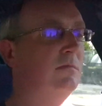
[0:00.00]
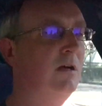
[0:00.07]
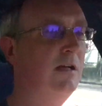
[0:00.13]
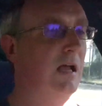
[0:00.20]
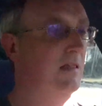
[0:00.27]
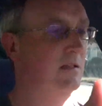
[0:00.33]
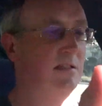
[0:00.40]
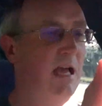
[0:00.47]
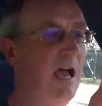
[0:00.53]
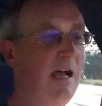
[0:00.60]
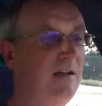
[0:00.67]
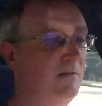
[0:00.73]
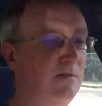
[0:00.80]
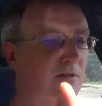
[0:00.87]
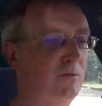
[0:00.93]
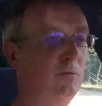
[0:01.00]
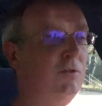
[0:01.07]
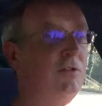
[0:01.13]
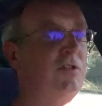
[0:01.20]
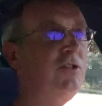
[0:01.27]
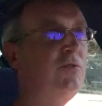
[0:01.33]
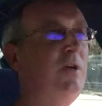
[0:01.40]
Again, the tach
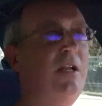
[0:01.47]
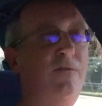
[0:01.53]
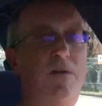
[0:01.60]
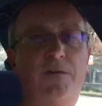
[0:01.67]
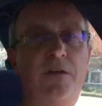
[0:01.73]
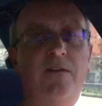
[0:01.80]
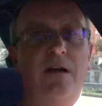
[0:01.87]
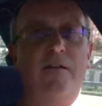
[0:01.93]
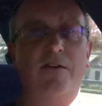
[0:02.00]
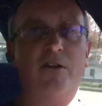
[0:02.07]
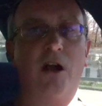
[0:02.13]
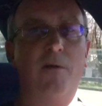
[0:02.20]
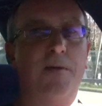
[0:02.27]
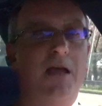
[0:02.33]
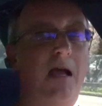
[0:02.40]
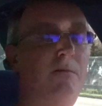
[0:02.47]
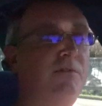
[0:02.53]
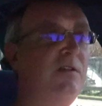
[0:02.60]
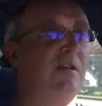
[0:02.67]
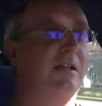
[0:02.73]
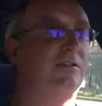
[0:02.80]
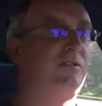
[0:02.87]
was just reading 5,500 RPMs,
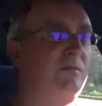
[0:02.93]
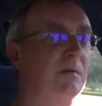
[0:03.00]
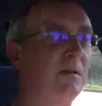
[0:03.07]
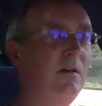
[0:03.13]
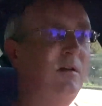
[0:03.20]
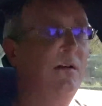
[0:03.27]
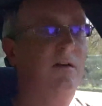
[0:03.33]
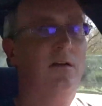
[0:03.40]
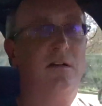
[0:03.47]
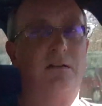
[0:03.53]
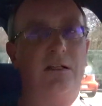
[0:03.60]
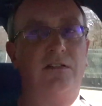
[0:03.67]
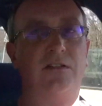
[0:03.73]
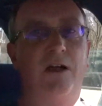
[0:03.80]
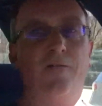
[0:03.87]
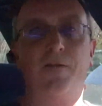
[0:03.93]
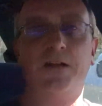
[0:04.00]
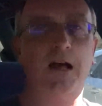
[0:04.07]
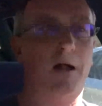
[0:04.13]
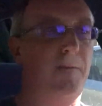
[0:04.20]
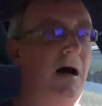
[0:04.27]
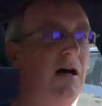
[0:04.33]
and that's definitely
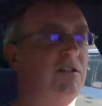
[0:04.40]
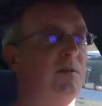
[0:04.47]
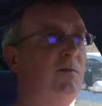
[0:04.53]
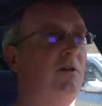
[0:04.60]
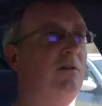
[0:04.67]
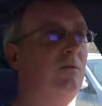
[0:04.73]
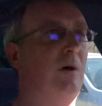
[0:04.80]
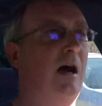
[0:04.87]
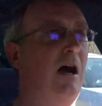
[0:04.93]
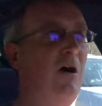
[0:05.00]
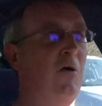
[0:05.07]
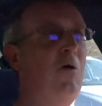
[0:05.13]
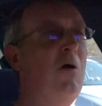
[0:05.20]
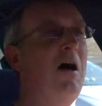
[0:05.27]
not possible. Wow.